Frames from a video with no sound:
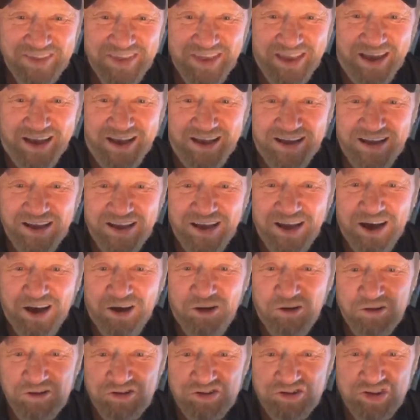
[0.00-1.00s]
Yeah. Yeah.
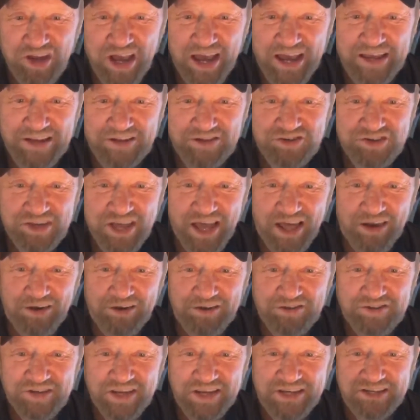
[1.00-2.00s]
Oh, Shane
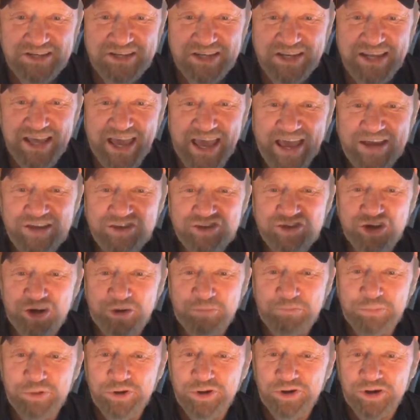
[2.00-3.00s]
Seller says he has your
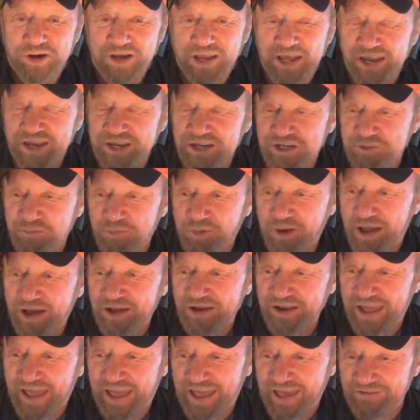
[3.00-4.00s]
book and he's
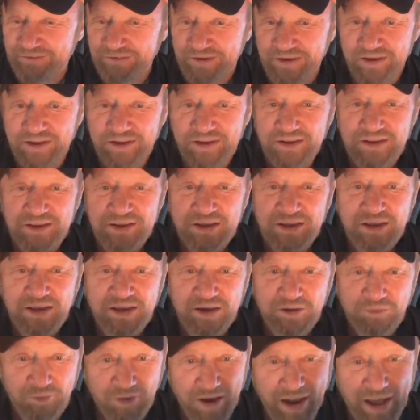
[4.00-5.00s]
proud to have it.
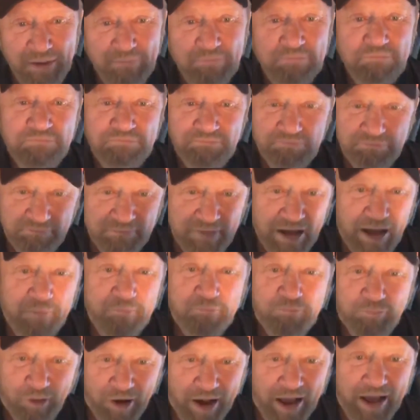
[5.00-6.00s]
Well, I'm
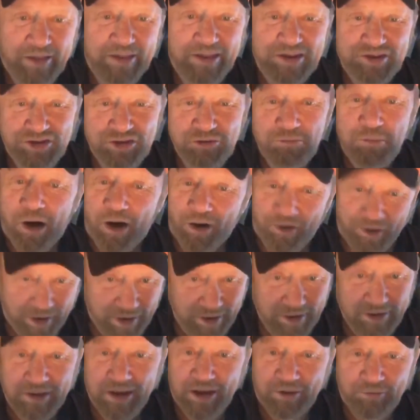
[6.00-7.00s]
proud that you bought
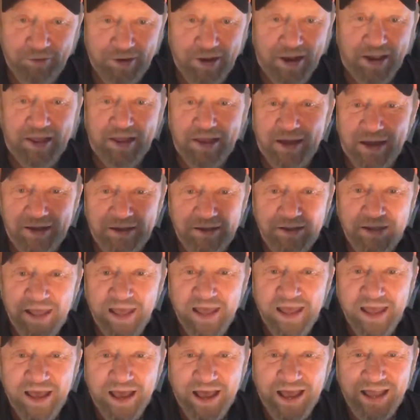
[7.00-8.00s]
it.
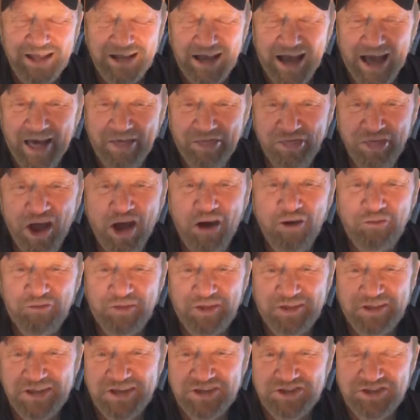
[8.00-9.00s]
I thought
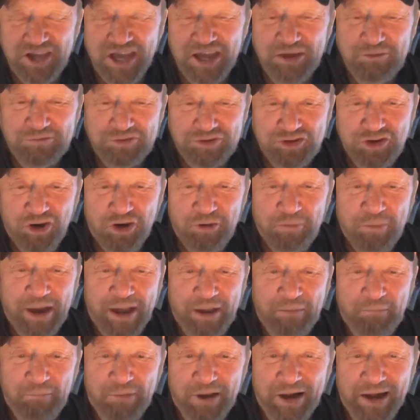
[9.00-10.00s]
that this thing was going to
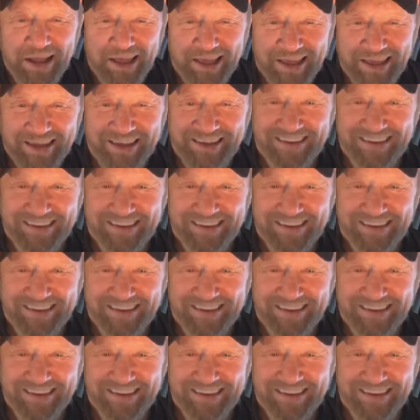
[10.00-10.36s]
make money.